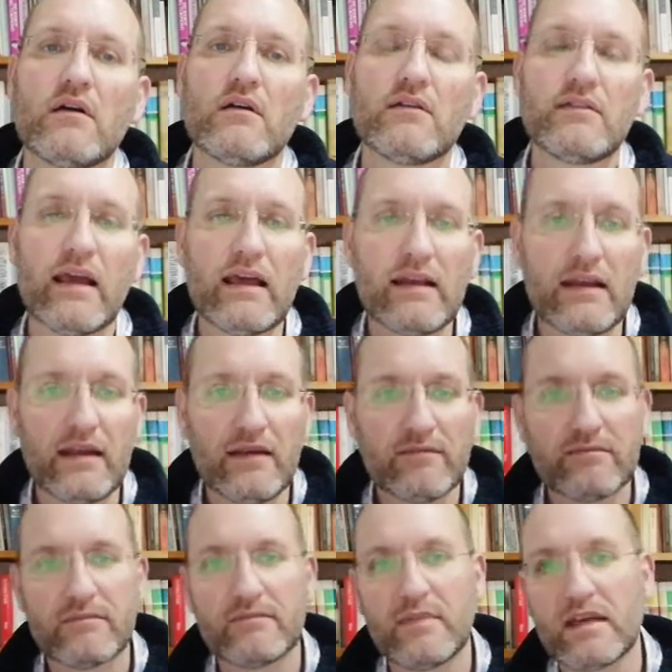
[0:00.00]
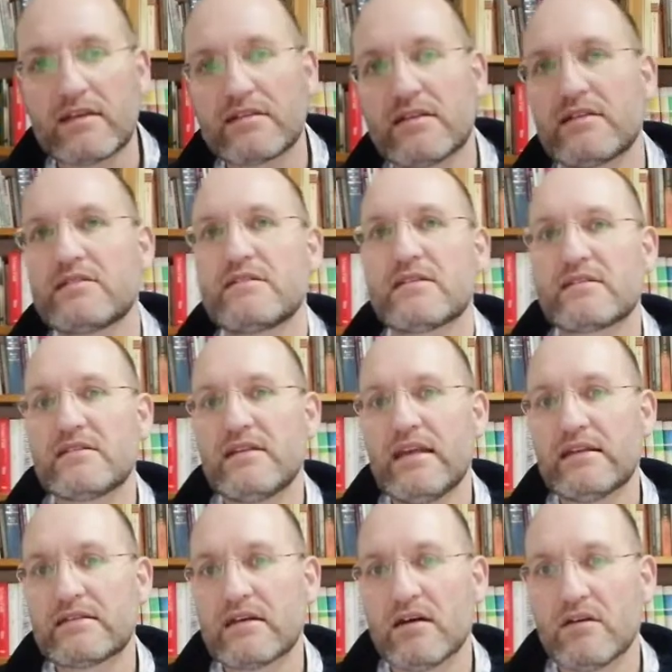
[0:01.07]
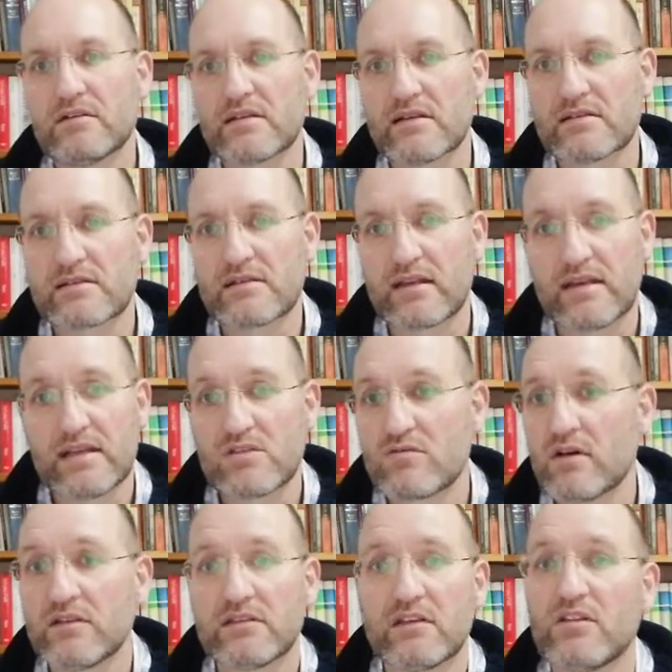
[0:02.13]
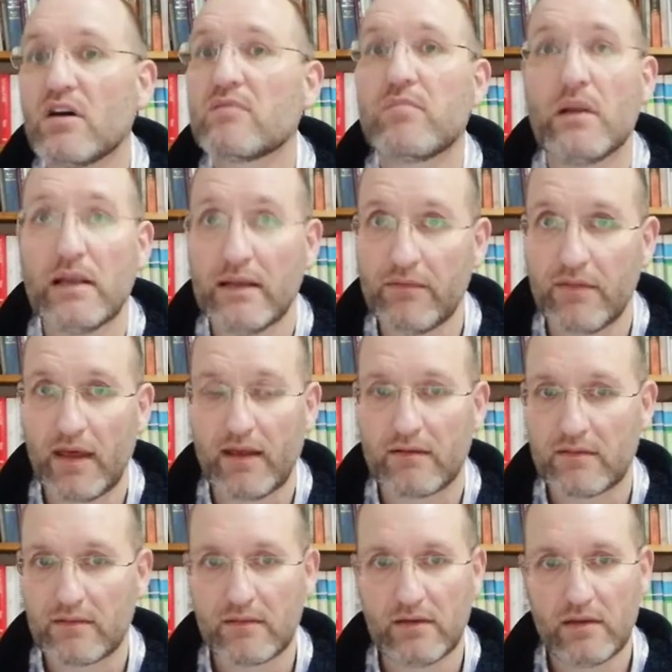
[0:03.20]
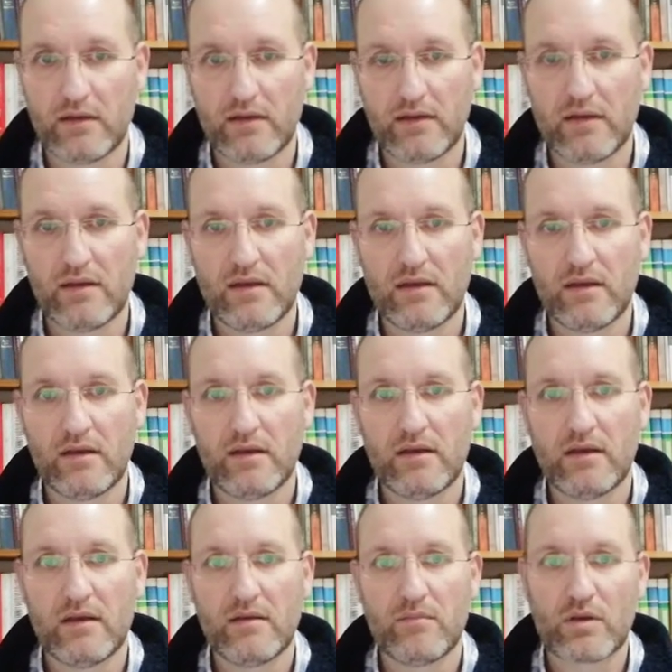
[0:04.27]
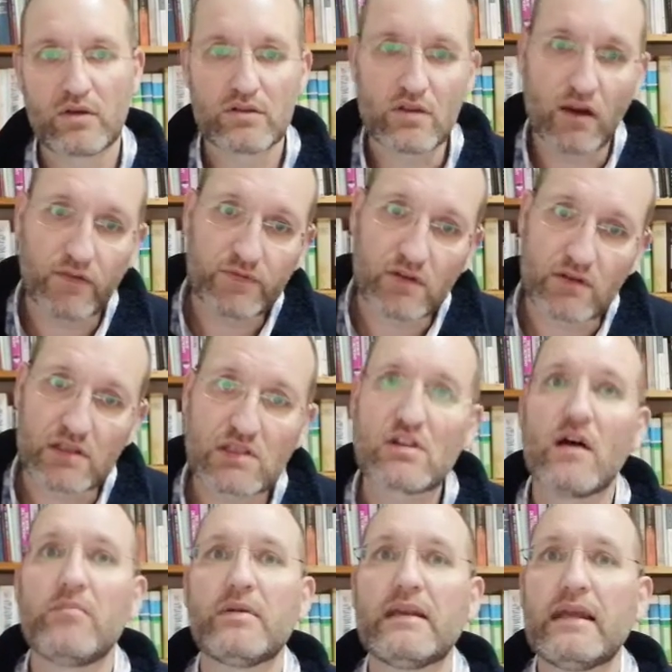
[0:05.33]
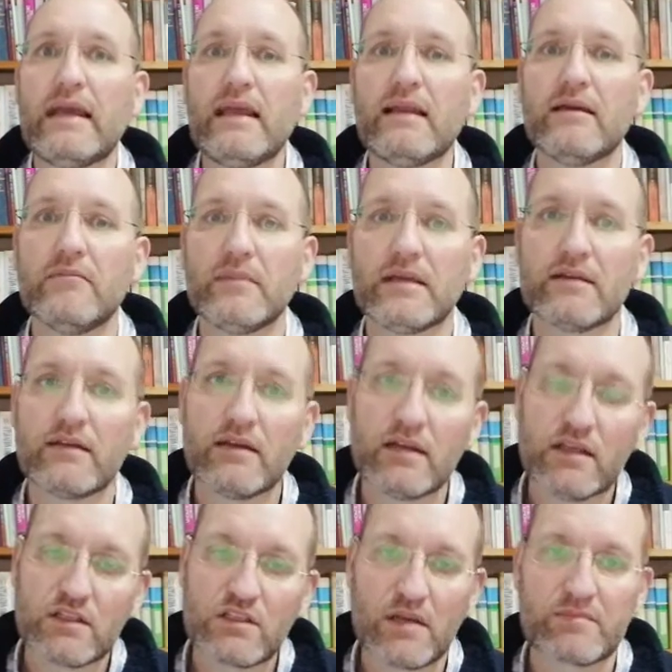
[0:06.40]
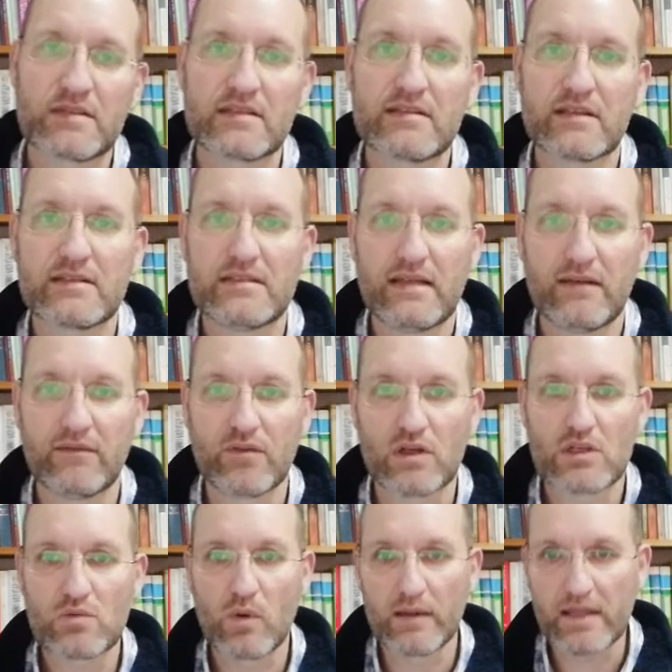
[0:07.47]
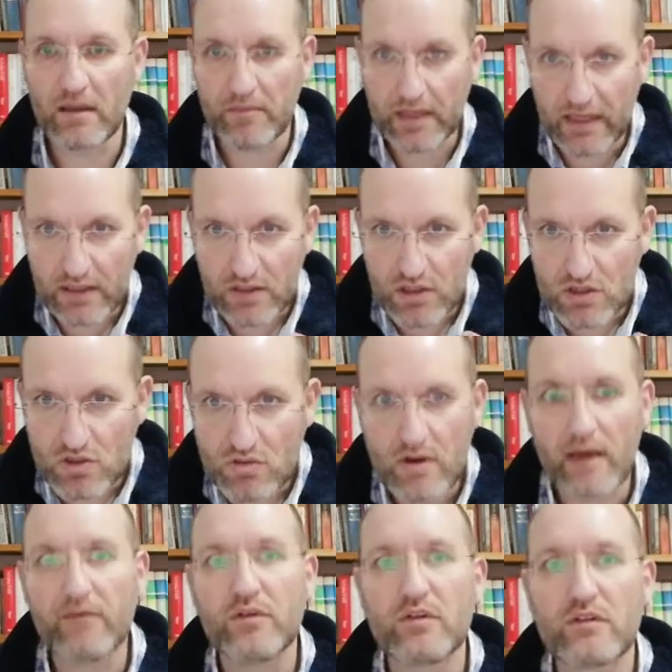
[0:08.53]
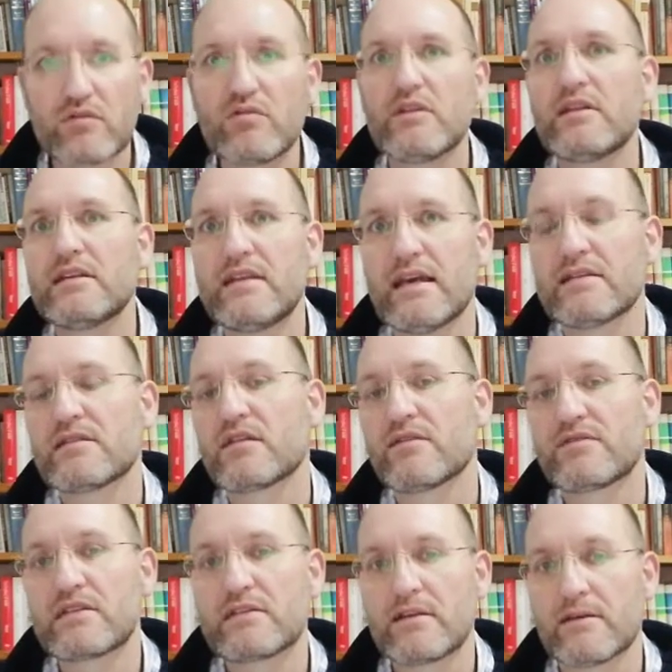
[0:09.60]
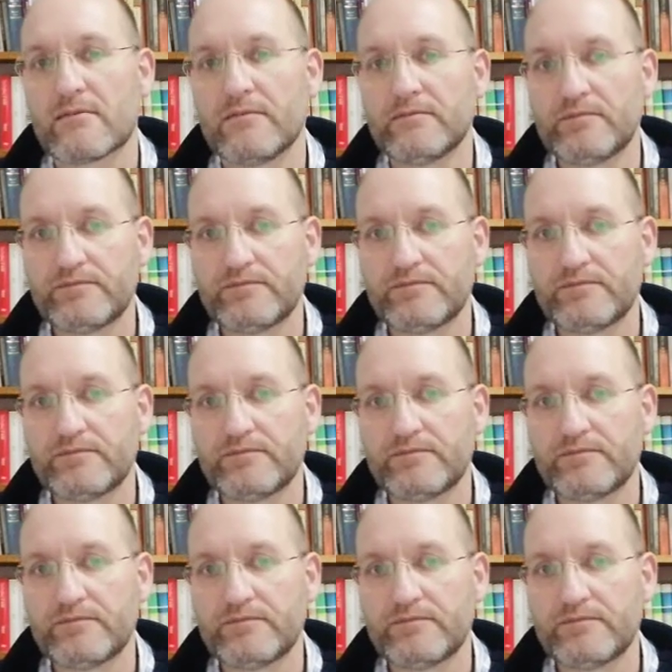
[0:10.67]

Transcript: Sadly, Exodus 16 tells us that Israel did not believe that. Because after a stop in Elim, in chapter 16, verse 1, they begin to travel through the desert of Sin.